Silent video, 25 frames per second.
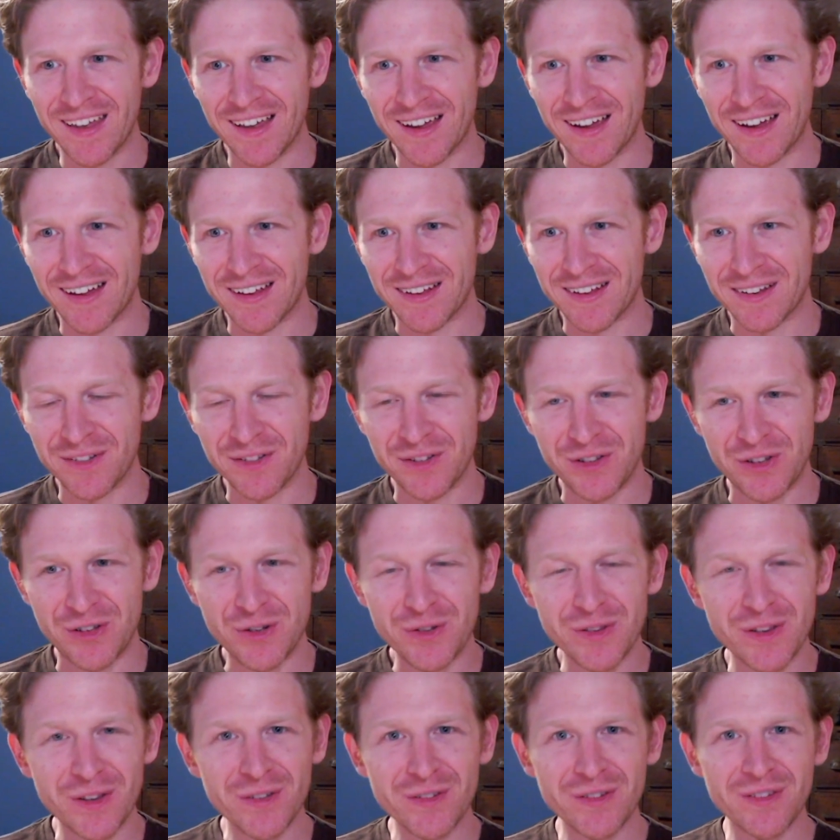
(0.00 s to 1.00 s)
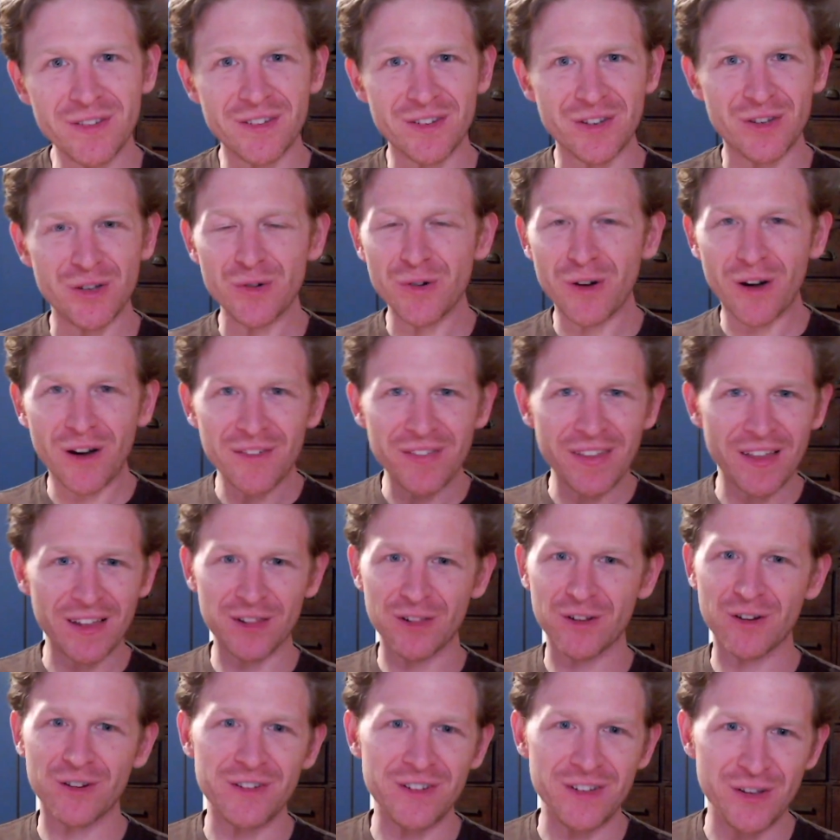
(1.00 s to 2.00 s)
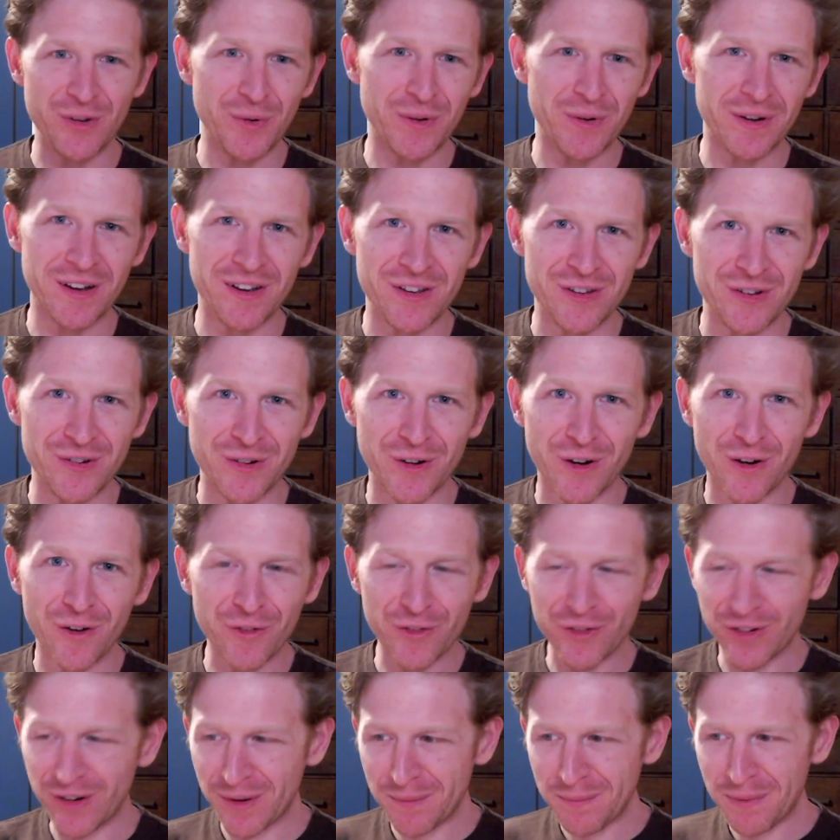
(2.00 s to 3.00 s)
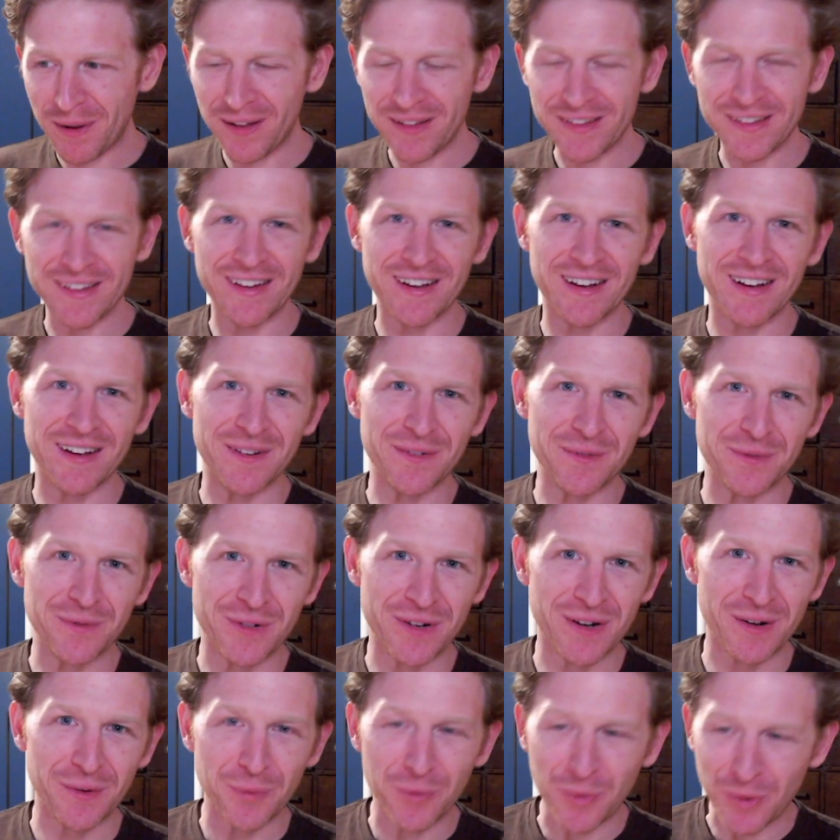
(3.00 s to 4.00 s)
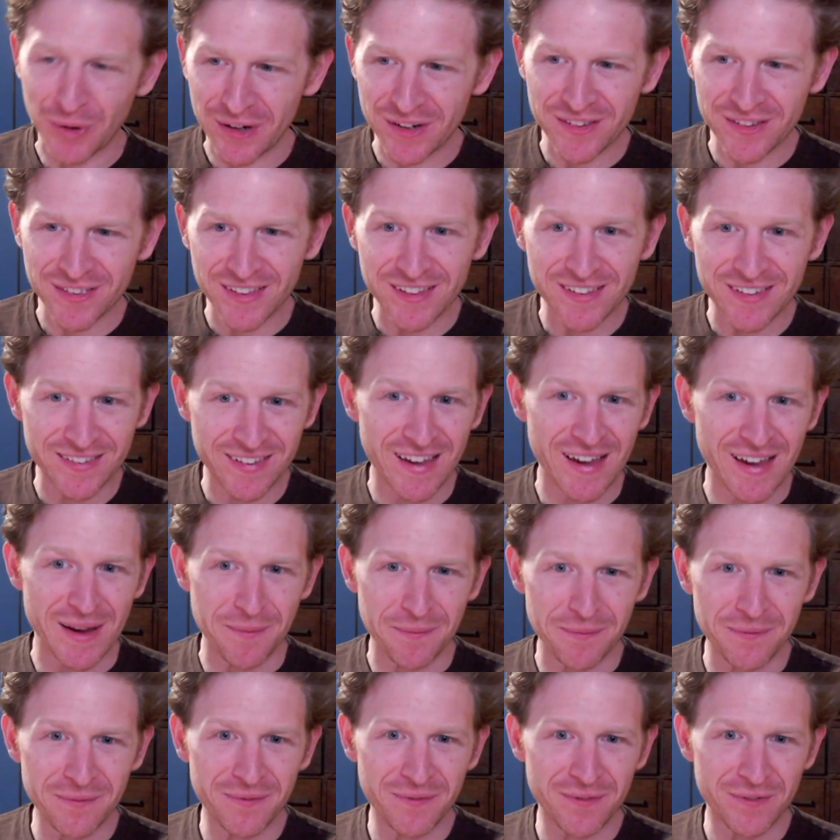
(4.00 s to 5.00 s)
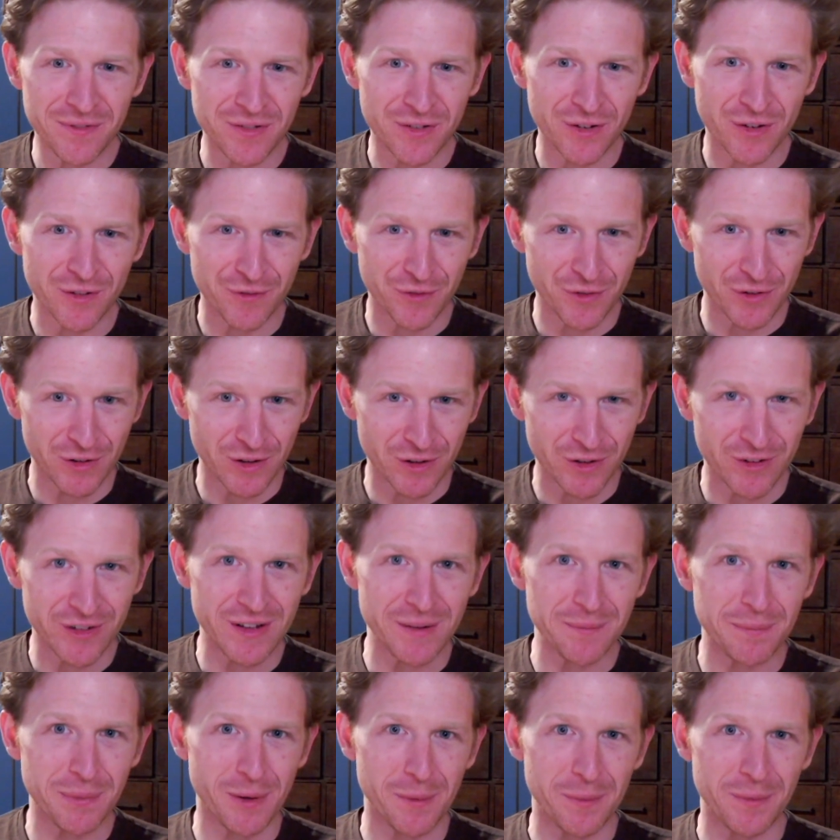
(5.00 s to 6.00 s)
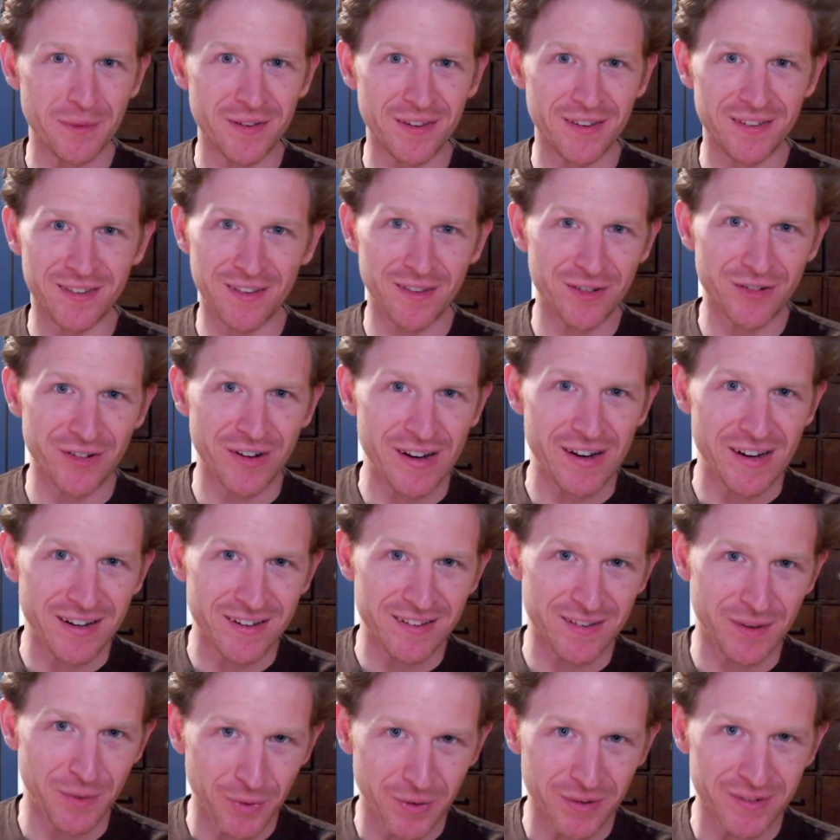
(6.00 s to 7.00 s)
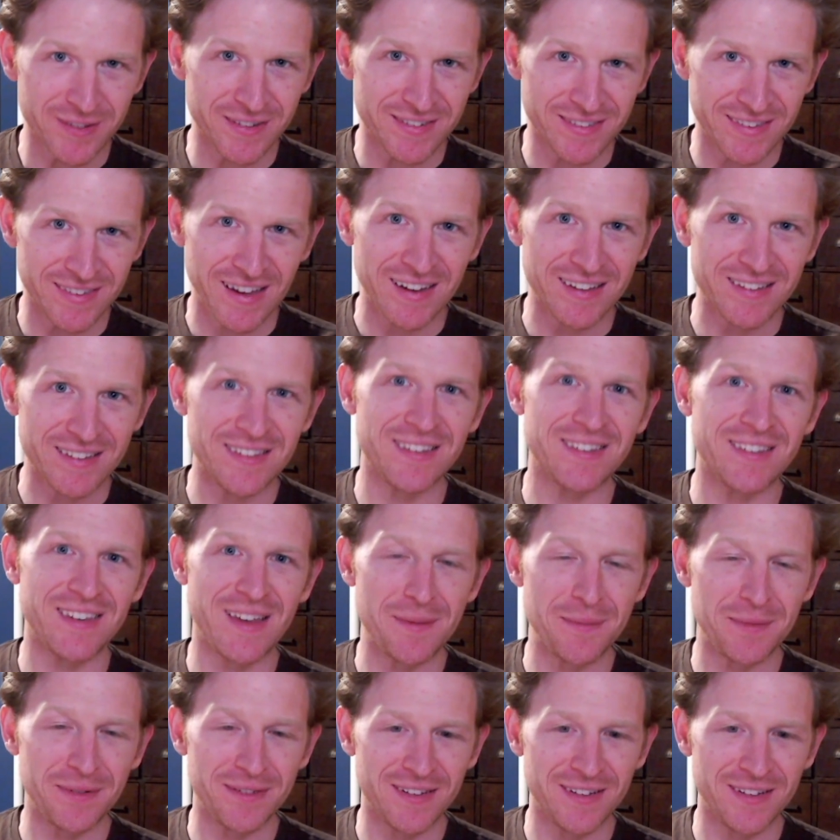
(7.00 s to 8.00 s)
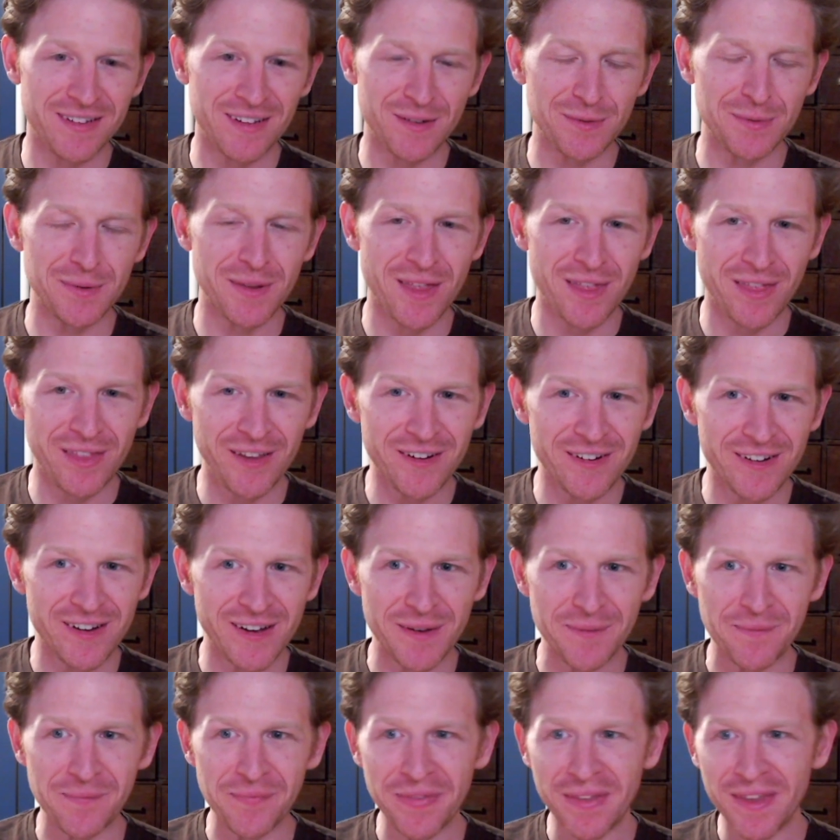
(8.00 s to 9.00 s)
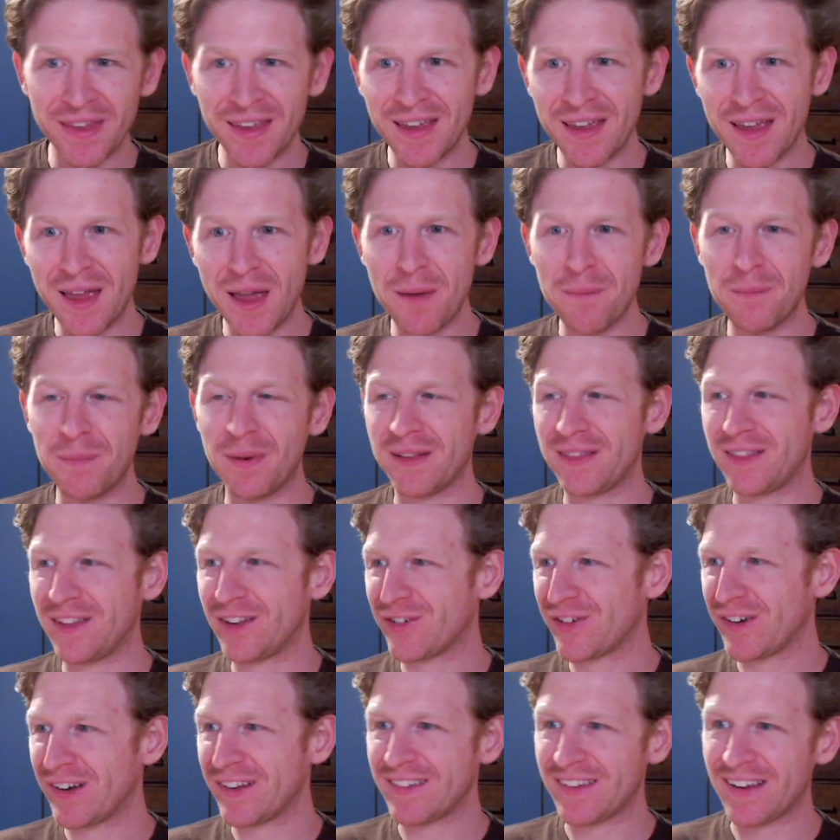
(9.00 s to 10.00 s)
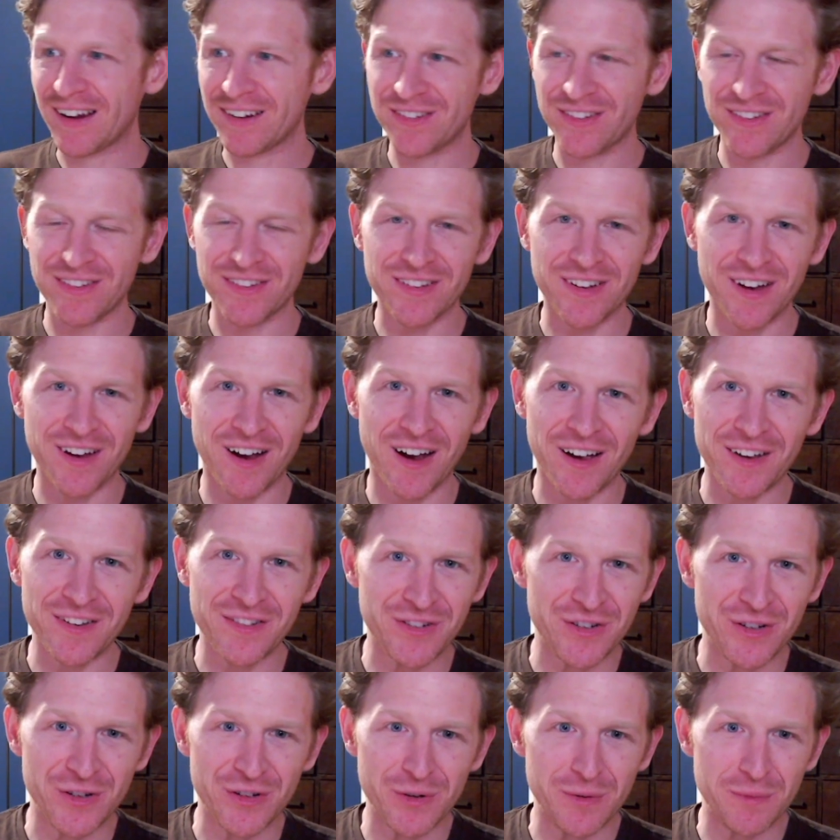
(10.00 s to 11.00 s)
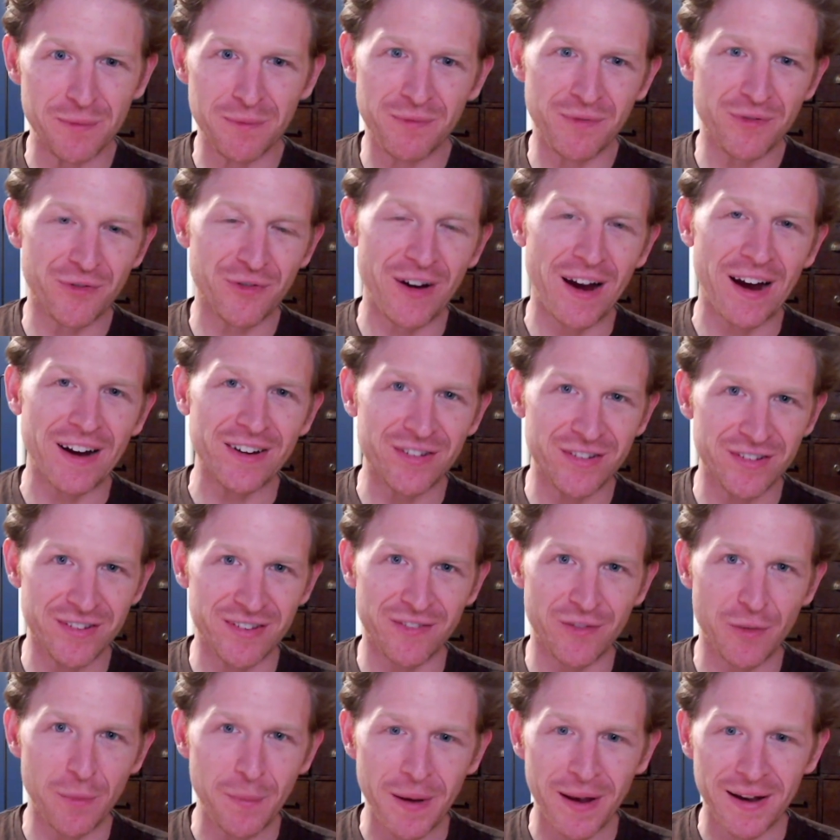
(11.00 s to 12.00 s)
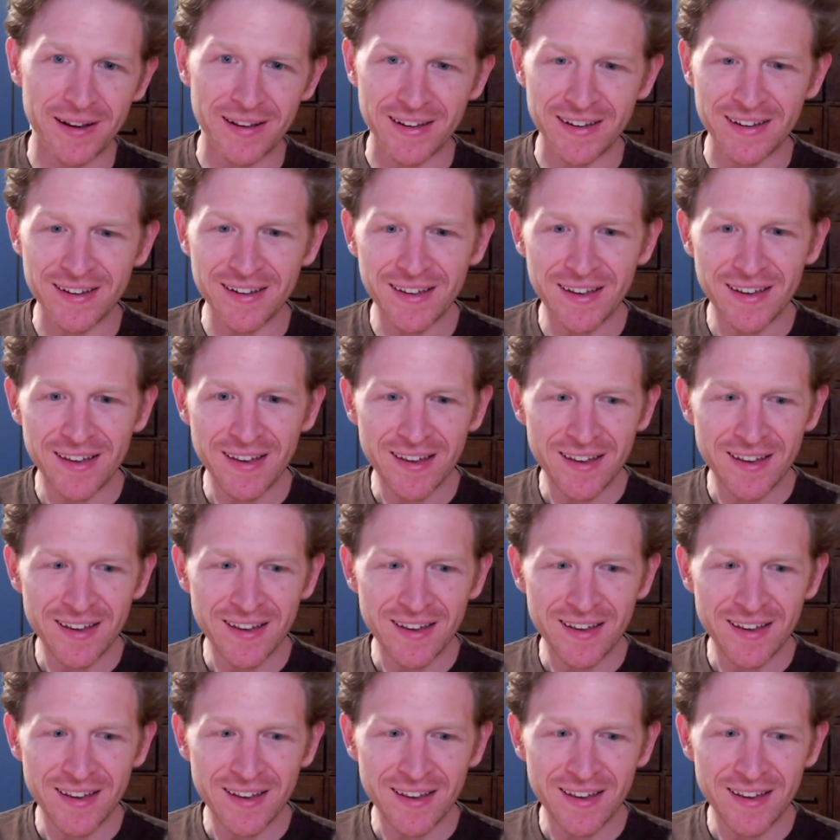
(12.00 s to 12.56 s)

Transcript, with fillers: uh, do those do all that learning you want to do over on polygon where it works the same so for learning purposes it's great because it works exactly the same as it does with ethereum but the transactions cost you fractions of a penny